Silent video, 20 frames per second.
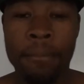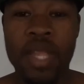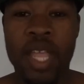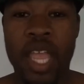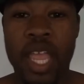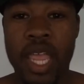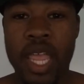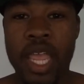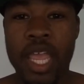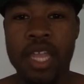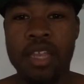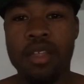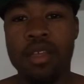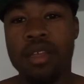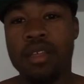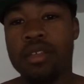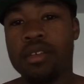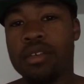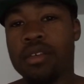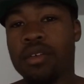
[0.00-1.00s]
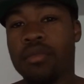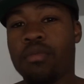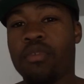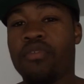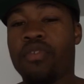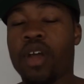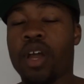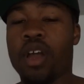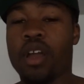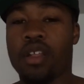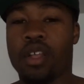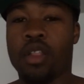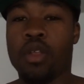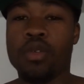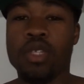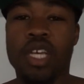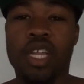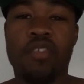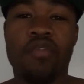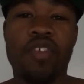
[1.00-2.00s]
And before I close
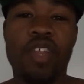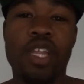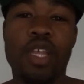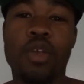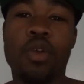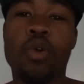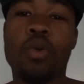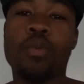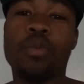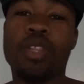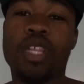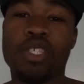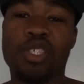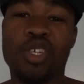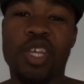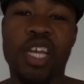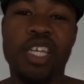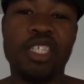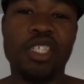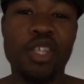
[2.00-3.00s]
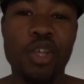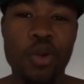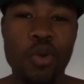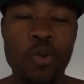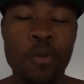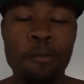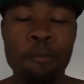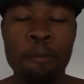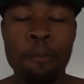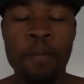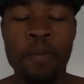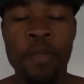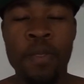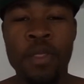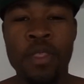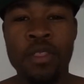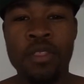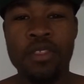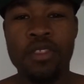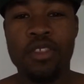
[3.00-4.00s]
out the video, I'll let you guys know
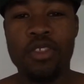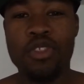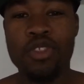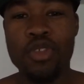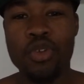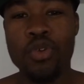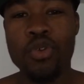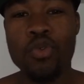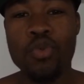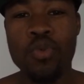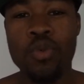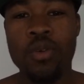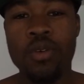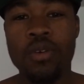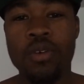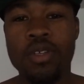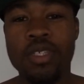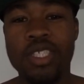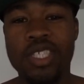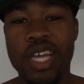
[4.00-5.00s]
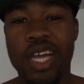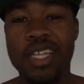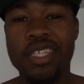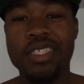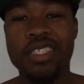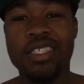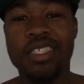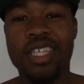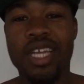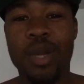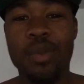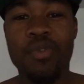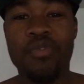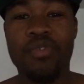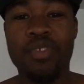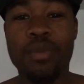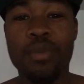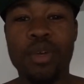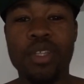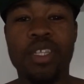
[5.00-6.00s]
the new challenge is coming
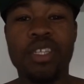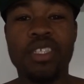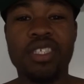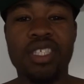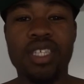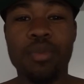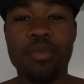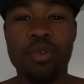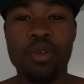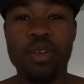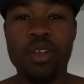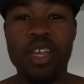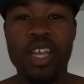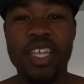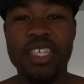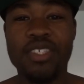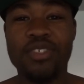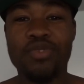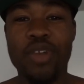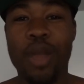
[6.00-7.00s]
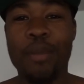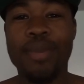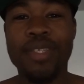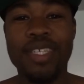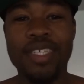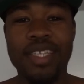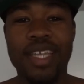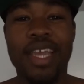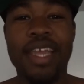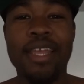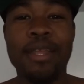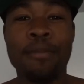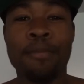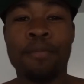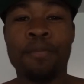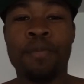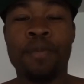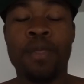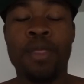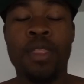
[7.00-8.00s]
for the month of December. It's dropping today.
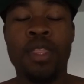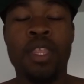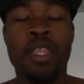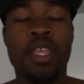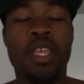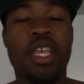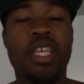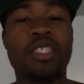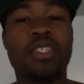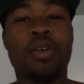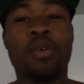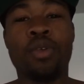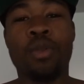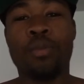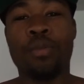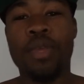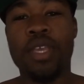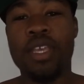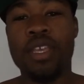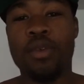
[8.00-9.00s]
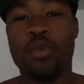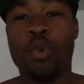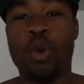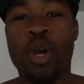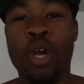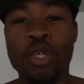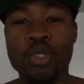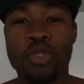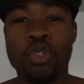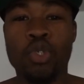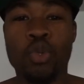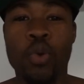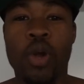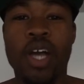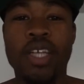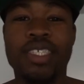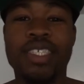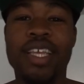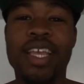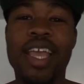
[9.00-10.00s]
It's going to be 100
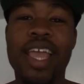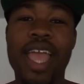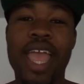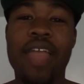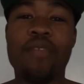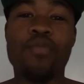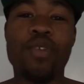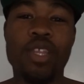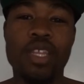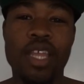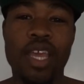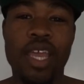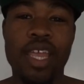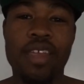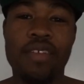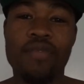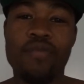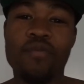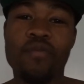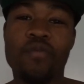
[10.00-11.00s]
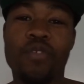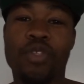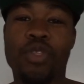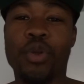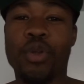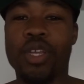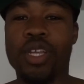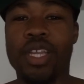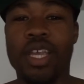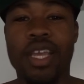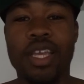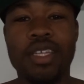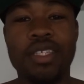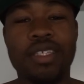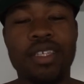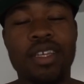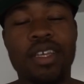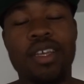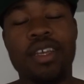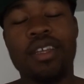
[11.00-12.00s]
squats every day for 30
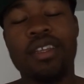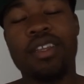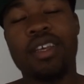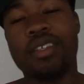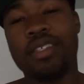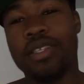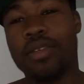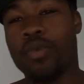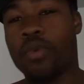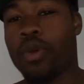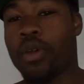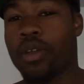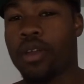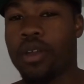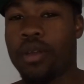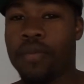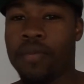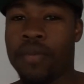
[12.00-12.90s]
days. Does it work?